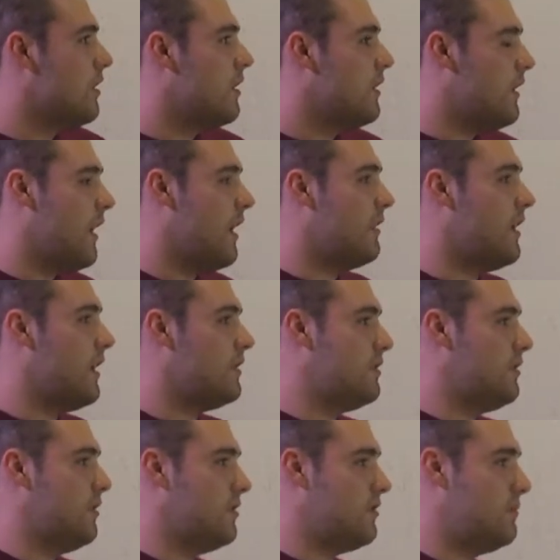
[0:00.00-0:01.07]
yeah,
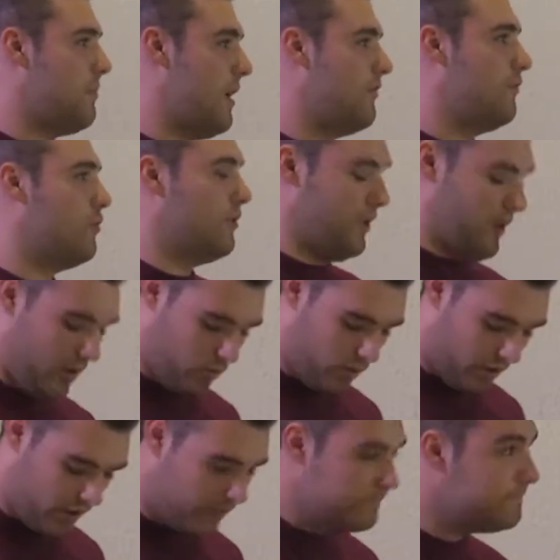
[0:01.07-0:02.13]
that is bad for the
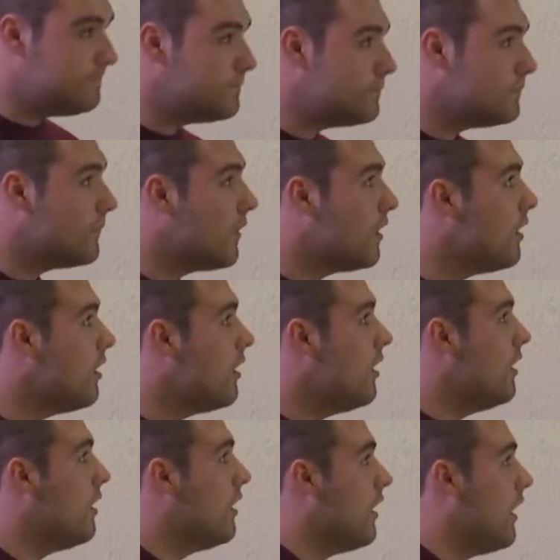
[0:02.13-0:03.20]
network.
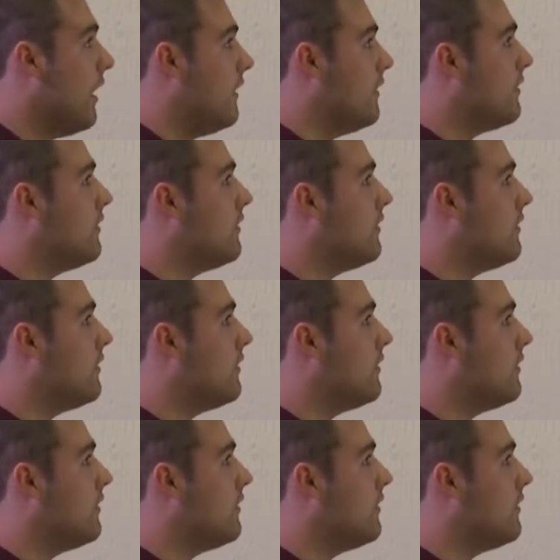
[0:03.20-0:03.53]
And